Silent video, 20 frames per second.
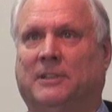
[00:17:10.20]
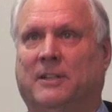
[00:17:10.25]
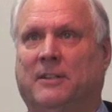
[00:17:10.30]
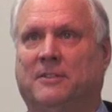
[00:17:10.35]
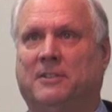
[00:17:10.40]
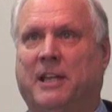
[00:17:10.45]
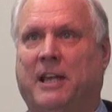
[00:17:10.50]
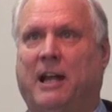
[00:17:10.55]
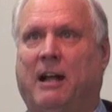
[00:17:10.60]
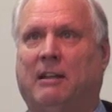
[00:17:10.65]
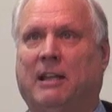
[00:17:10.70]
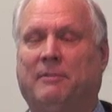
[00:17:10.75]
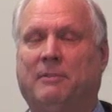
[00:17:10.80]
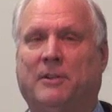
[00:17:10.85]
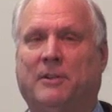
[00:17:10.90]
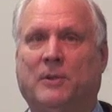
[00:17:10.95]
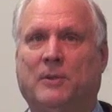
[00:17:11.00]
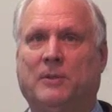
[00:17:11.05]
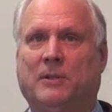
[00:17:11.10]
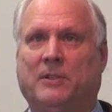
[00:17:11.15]
say I'll ever
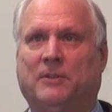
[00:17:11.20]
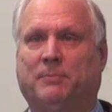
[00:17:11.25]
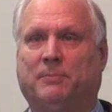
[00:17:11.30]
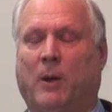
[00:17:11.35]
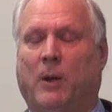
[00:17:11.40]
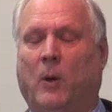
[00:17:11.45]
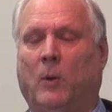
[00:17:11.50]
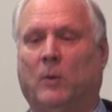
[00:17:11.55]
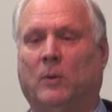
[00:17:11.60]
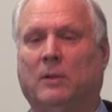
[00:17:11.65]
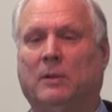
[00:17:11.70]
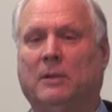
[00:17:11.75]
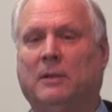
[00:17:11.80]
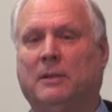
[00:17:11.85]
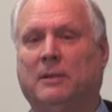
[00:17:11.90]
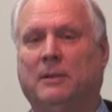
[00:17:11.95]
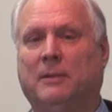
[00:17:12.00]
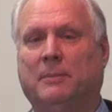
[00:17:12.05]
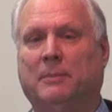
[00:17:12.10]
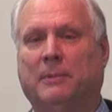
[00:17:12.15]
do this poll,
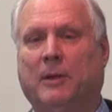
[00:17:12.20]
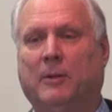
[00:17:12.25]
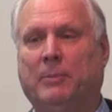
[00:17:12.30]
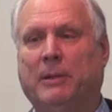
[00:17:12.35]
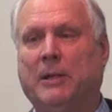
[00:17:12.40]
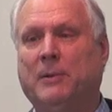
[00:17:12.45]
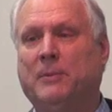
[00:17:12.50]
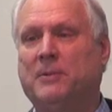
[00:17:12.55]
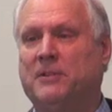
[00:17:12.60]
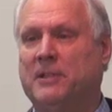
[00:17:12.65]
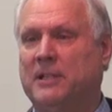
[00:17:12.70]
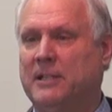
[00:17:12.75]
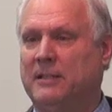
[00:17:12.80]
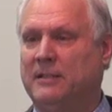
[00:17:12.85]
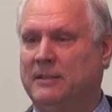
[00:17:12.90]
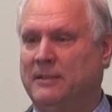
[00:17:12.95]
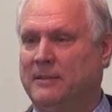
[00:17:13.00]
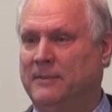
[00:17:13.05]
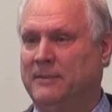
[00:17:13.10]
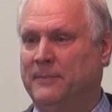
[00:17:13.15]
but it would be interesting
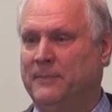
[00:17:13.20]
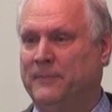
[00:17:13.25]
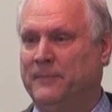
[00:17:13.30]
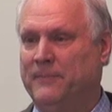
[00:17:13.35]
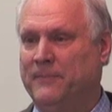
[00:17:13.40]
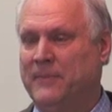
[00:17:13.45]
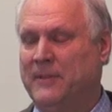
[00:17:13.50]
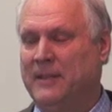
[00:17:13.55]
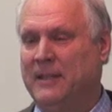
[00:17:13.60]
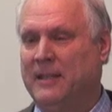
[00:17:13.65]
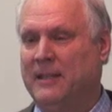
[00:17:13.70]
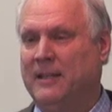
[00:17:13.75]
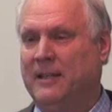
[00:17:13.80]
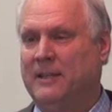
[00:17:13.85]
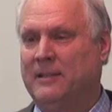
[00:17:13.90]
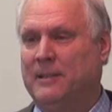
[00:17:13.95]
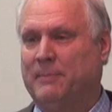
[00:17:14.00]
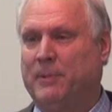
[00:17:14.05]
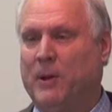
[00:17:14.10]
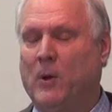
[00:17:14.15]

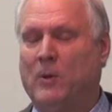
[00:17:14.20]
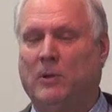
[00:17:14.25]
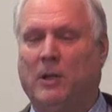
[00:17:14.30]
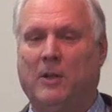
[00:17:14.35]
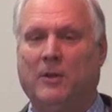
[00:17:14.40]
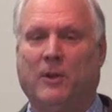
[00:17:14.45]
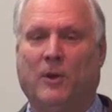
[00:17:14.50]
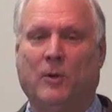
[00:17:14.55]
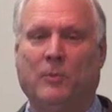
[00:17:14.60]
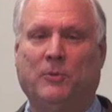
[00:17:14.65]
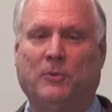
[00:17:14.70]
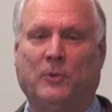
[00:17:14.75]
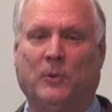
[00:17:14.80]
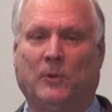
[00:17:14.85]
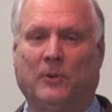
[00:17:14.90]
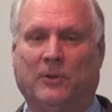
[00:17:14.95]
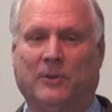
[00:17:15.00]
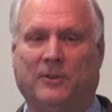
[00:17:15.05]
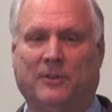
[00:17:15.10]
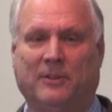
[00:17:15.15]
to poll all the
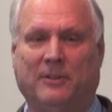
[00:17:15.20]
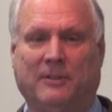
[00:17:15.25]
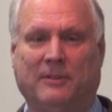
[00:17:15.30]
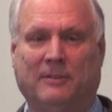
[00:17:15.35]
homeschoolers